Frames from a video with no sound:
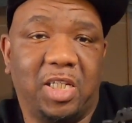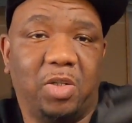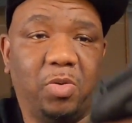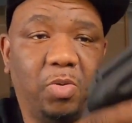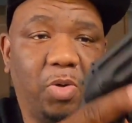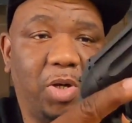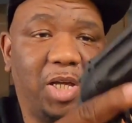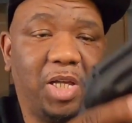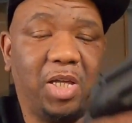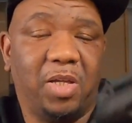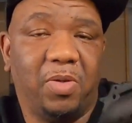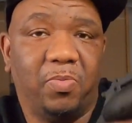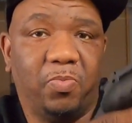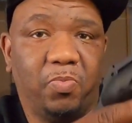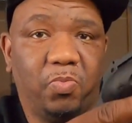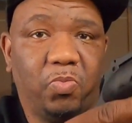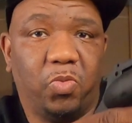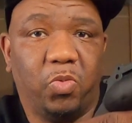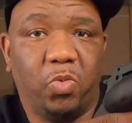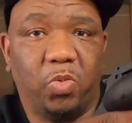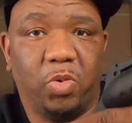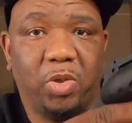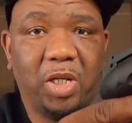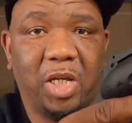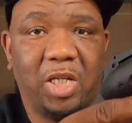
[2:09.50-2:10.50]
anyway
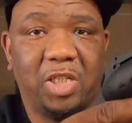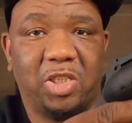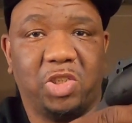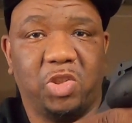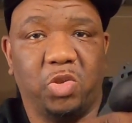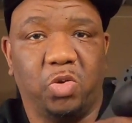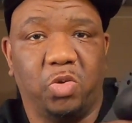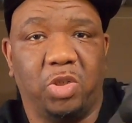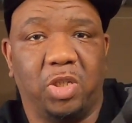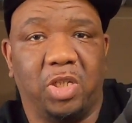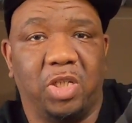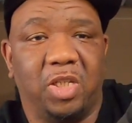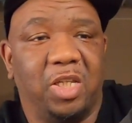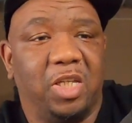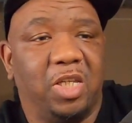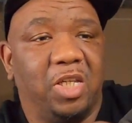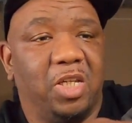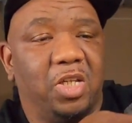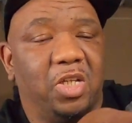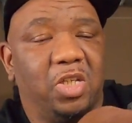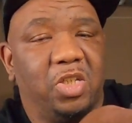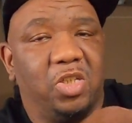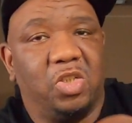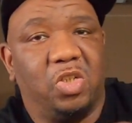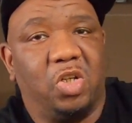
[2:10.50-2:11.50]
when I shoot it.
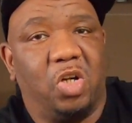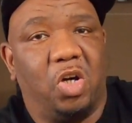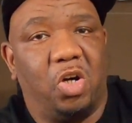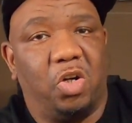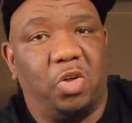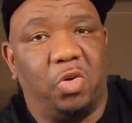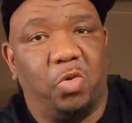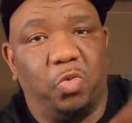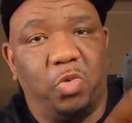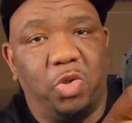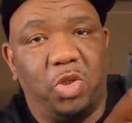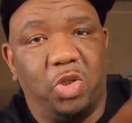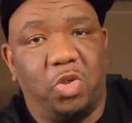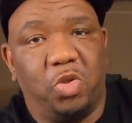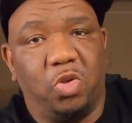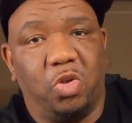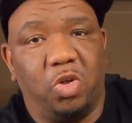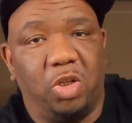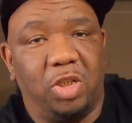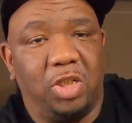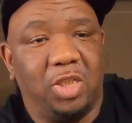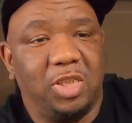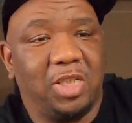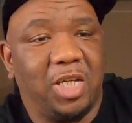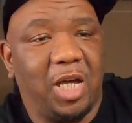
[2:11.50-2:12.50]
So all the
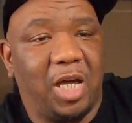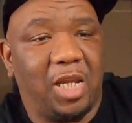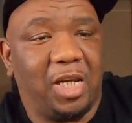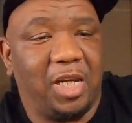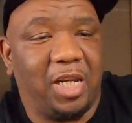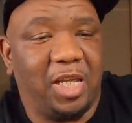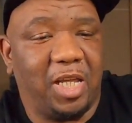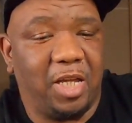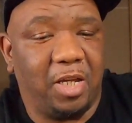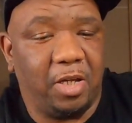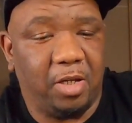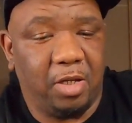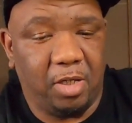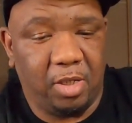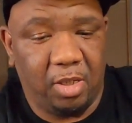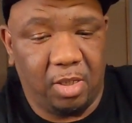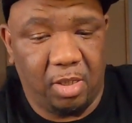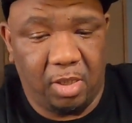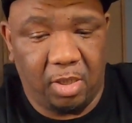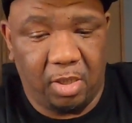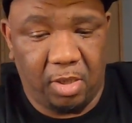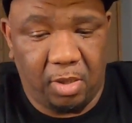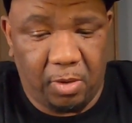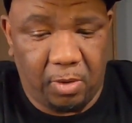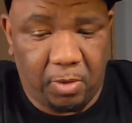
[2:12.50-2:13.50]
recoil is kind of there,
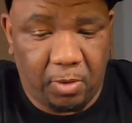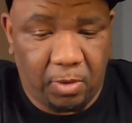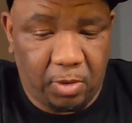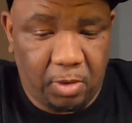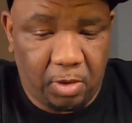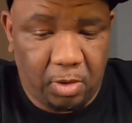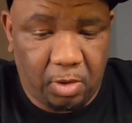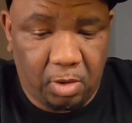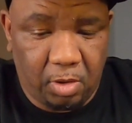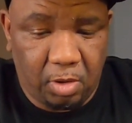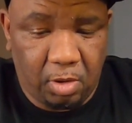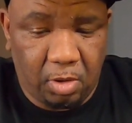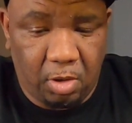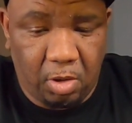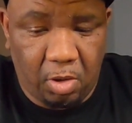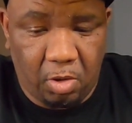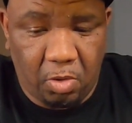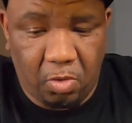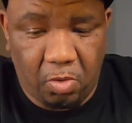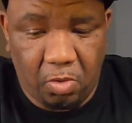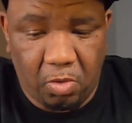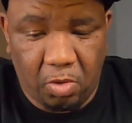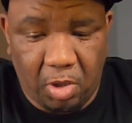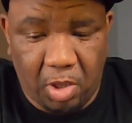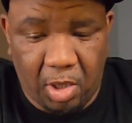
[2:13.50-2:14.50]
you
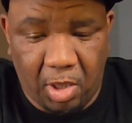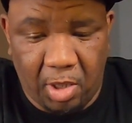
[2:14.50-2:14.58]
know.